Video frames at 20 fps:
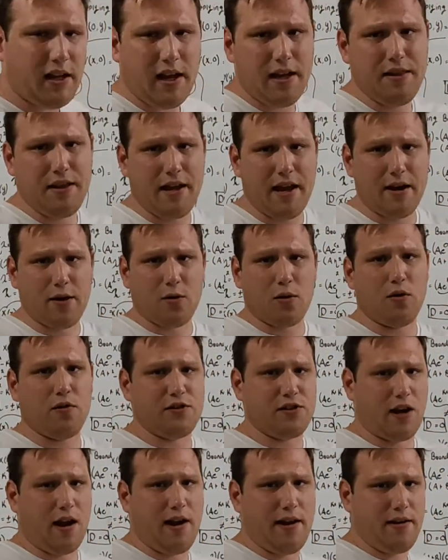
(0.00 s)
And the integral
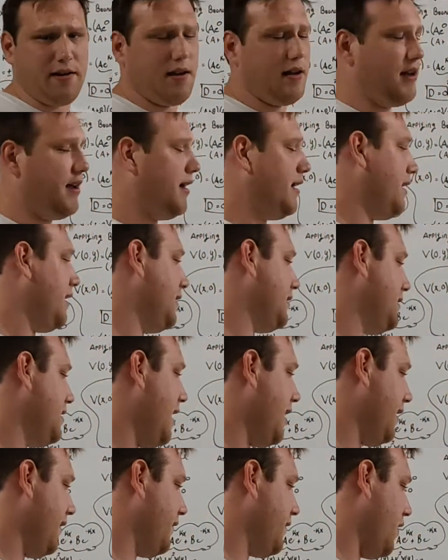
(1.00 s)
sine is
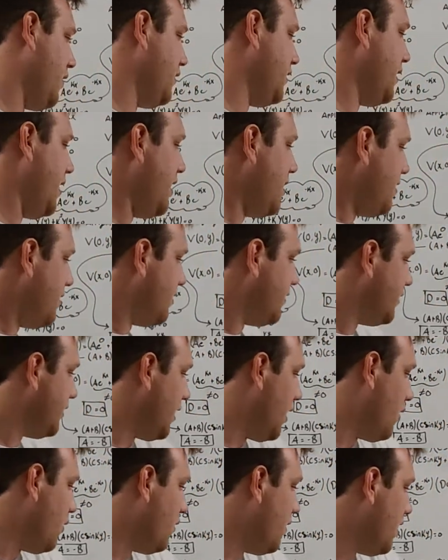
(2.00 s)
negative cosine,
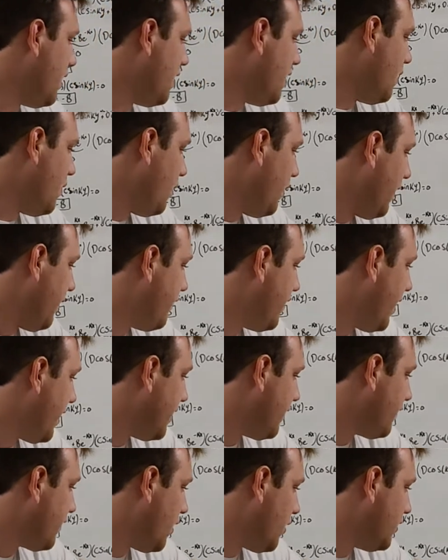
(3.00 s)
so we have
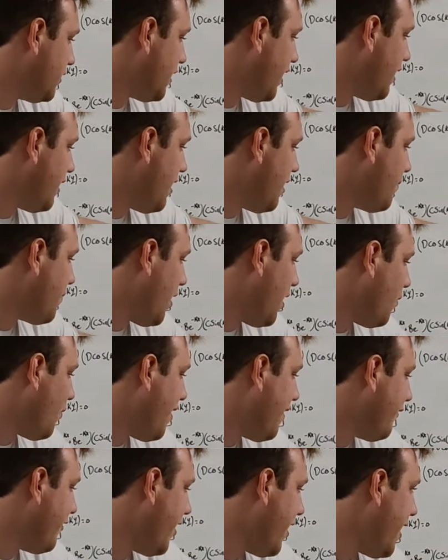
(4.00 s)
negative cosine n pi y
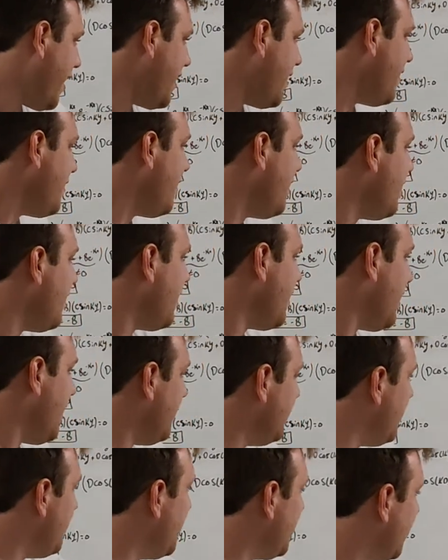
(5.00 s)
over a,
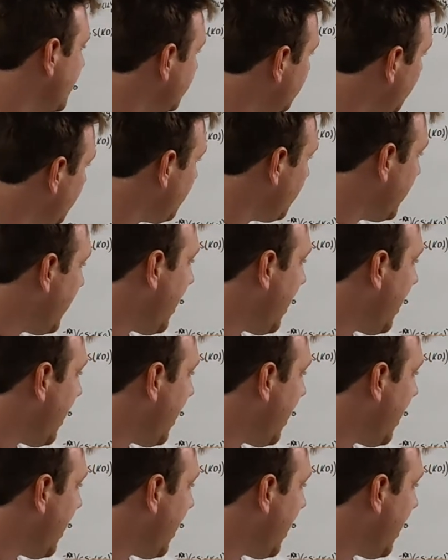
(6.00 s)
and then because we